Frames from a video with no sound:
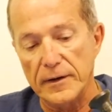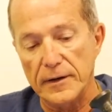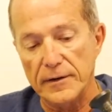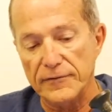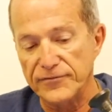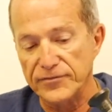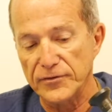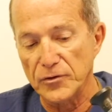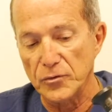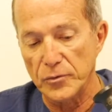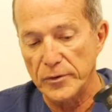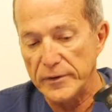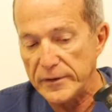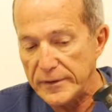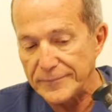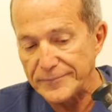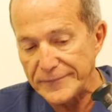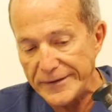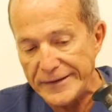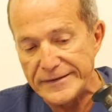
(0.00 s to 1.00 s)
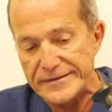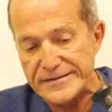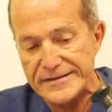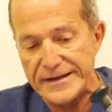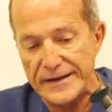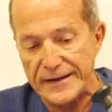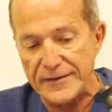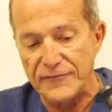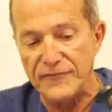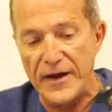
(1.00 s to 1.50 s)
fluid
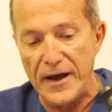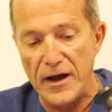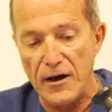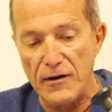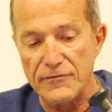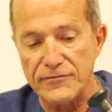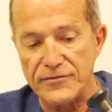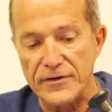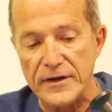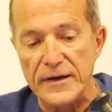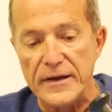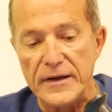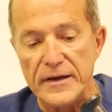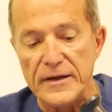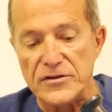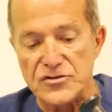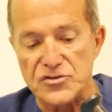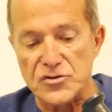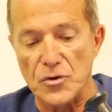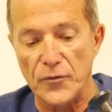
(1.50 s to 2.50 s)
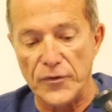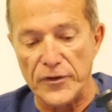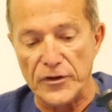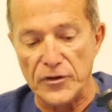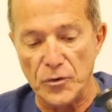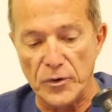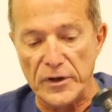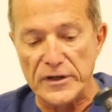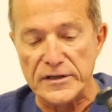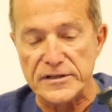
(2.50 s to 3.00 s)
intake valve so that
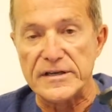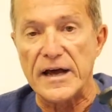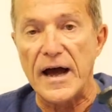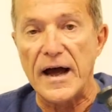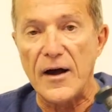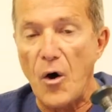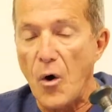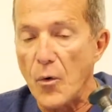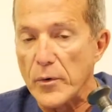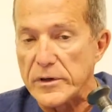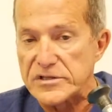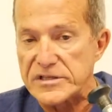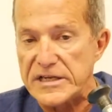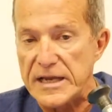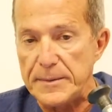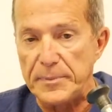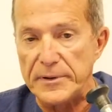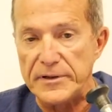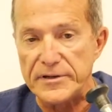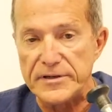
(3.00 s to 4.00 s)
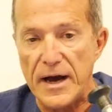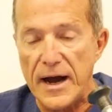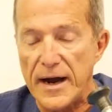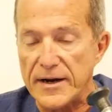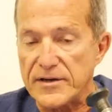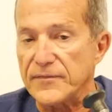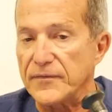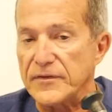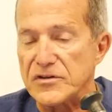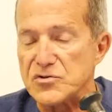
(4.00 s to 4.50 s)
you can always keep it
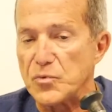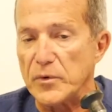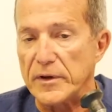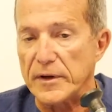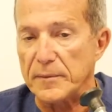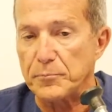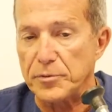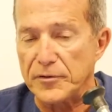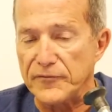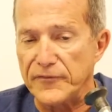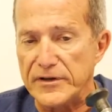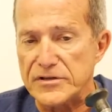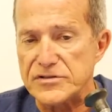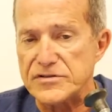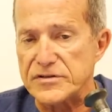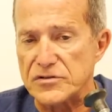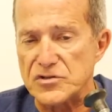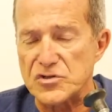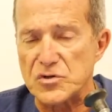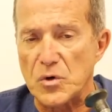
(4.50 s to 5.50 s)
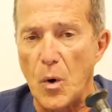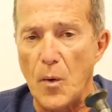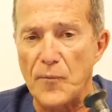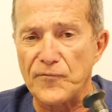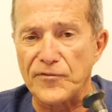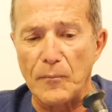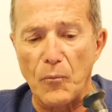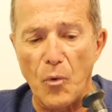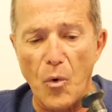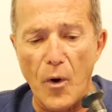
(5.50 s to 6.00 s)
docked. This way it prevents the
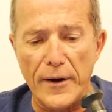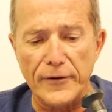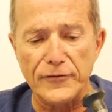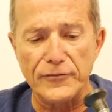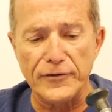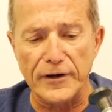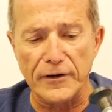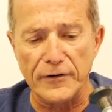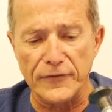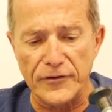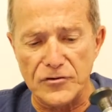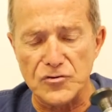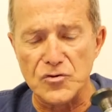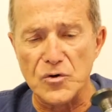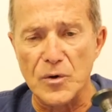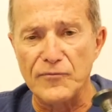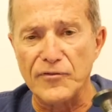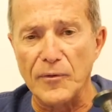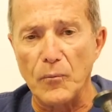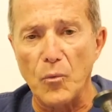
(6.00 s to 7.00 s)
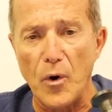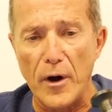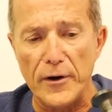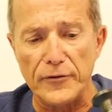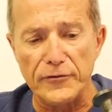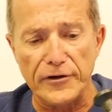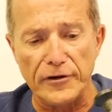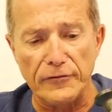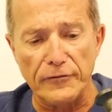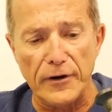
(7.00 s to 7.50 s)
scope from wandering or the tube from
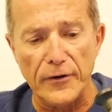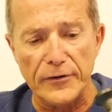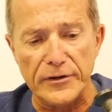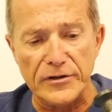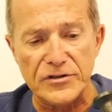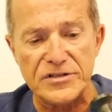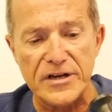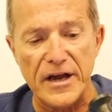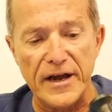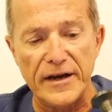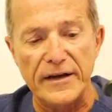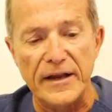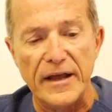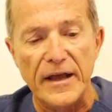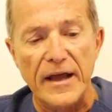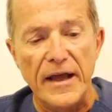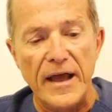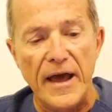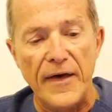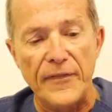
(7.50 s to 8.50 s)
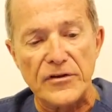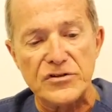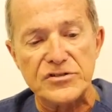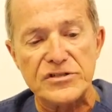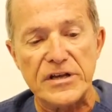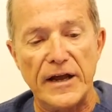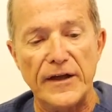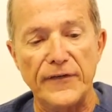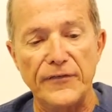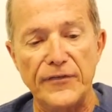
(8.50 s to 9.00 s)
wandering around inside. And the
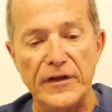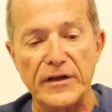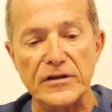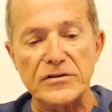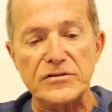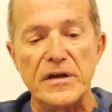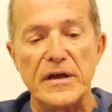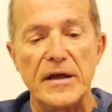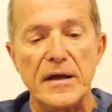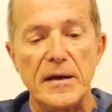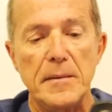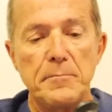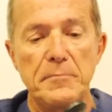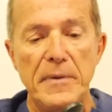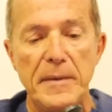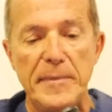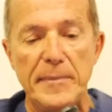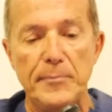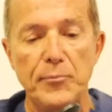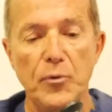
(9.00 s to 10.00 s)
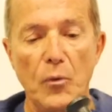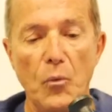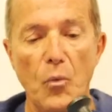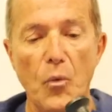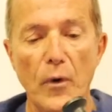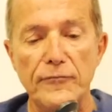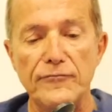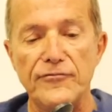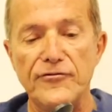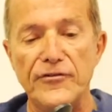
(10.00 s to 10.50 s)
second thing is maybe put
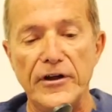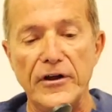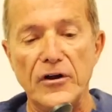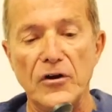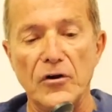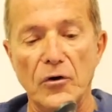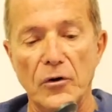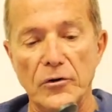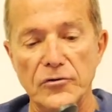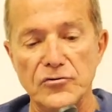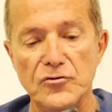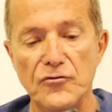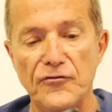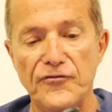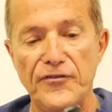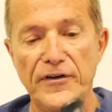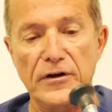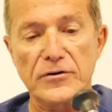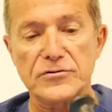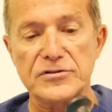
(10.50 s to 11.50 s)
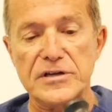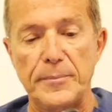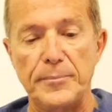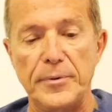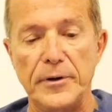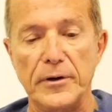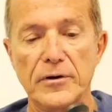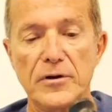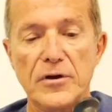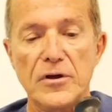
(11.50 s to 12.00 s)
1 finger or 2 fingers up
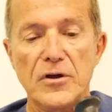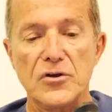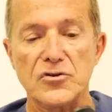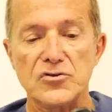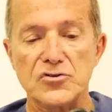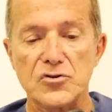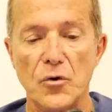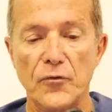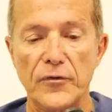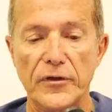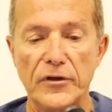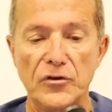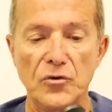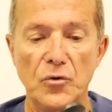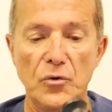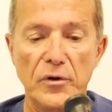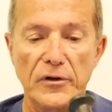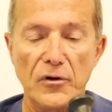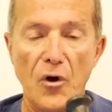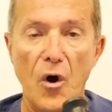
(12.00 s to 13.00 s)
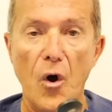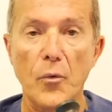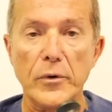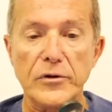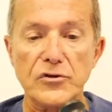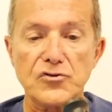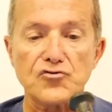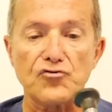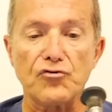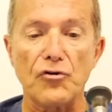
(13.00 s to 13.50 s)
here so that you can
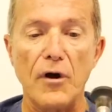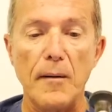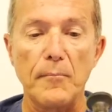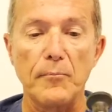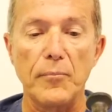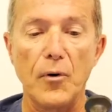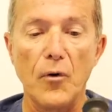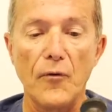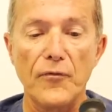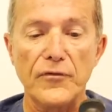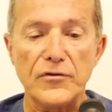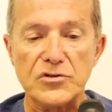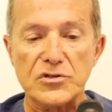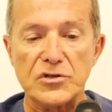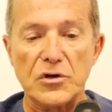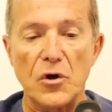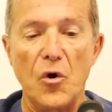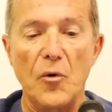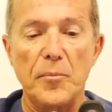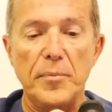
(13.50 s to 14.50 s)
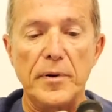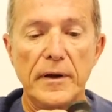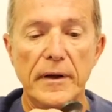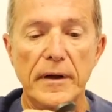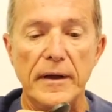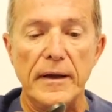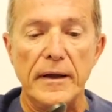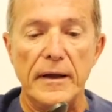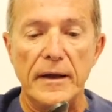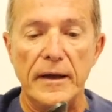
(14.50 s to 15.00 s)
always trombone the scope,
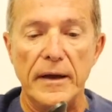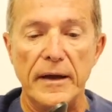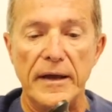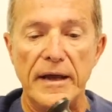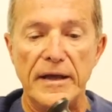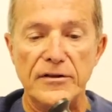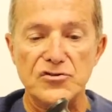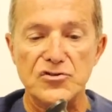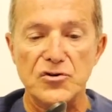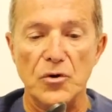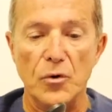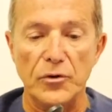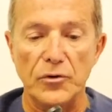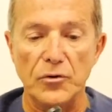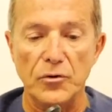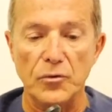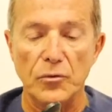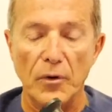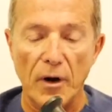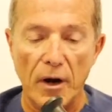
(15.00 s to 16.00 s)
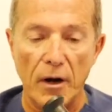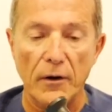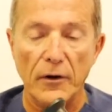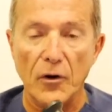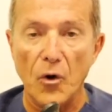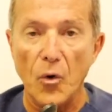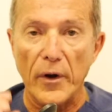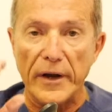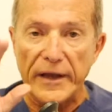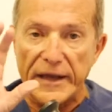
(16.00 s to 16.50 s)
and so you are
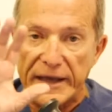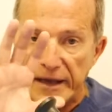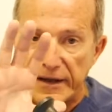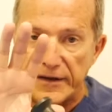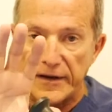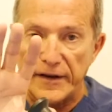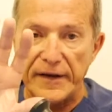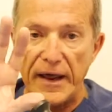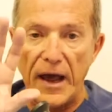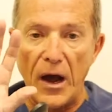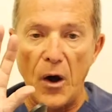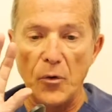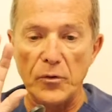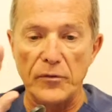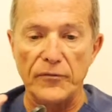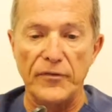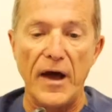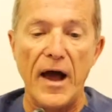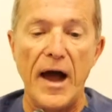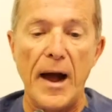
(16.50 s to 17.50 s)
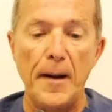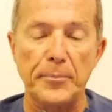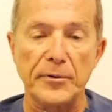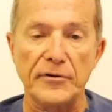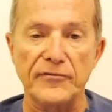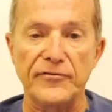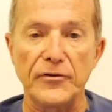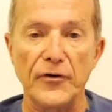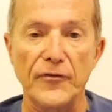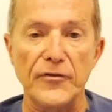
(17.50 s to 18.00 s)
going in and out of the
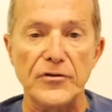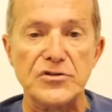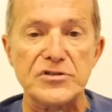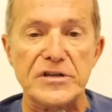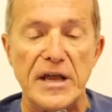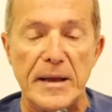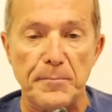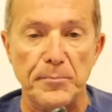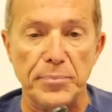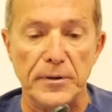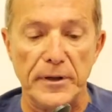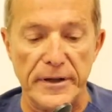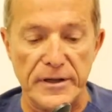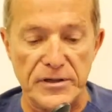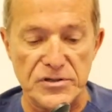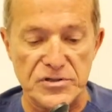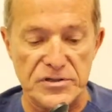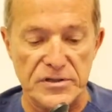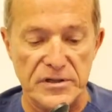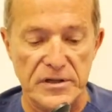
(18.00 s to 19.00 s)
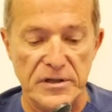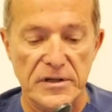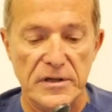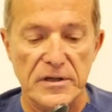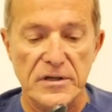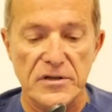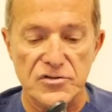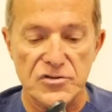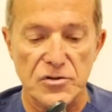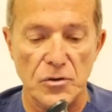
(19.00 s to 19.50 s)
operative field the same place.
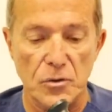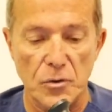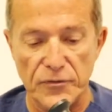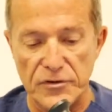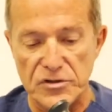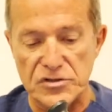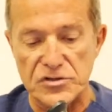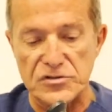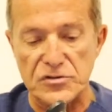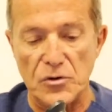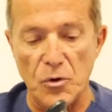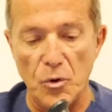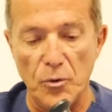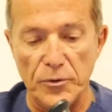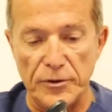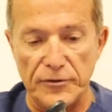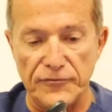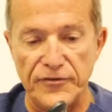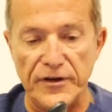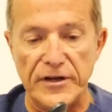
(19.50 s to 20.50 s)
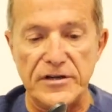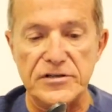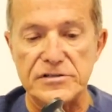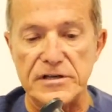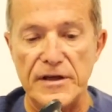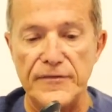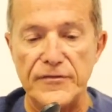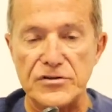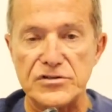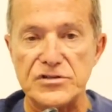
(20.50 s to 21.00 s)
So this is to hold it fixed,
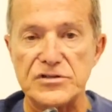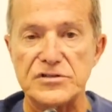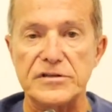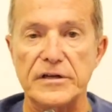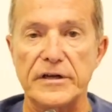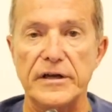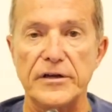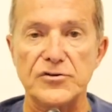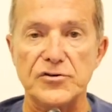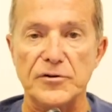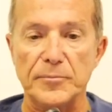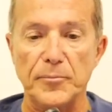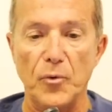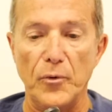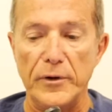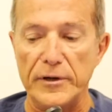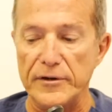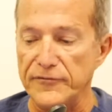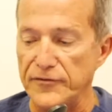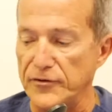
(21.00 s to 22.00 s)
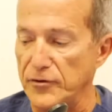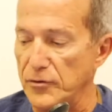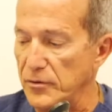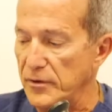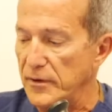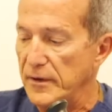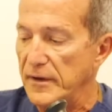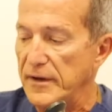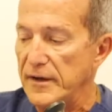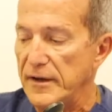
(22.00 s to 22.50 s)
and this is to get your point of view.
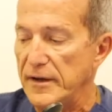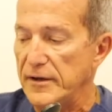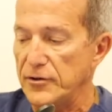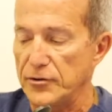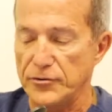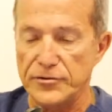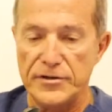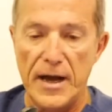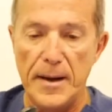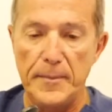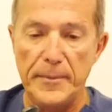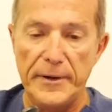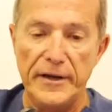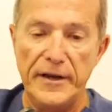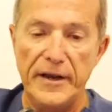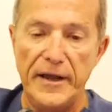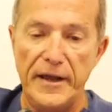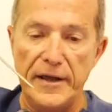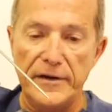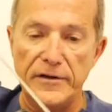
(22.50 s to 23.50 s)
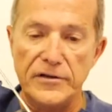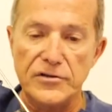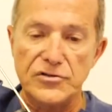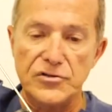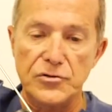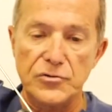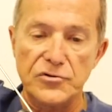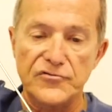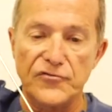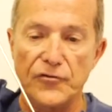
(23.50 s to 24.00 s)
Your dominant hand is
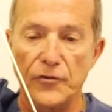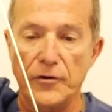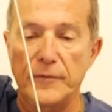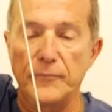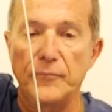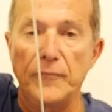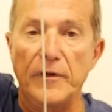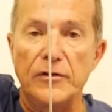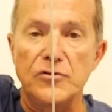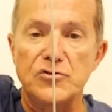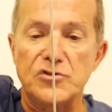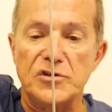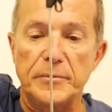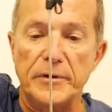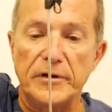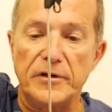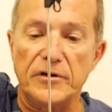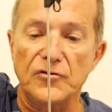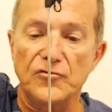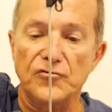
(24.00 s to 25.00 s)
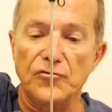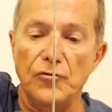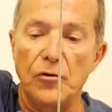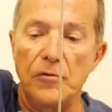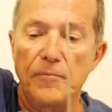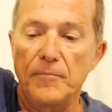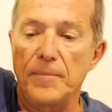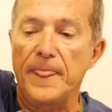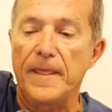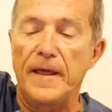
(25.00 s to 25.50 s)
used for instrument
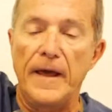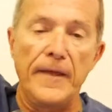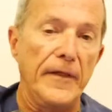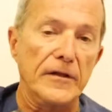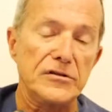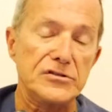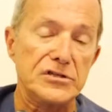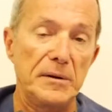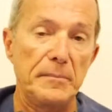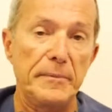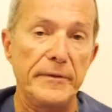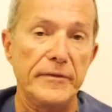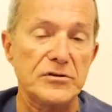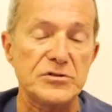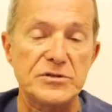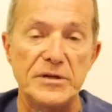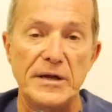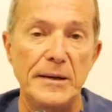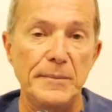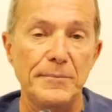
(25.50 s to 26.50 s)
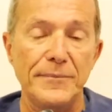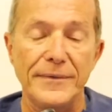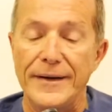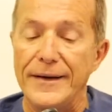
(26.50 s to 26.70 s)
control. And that's going to be the same,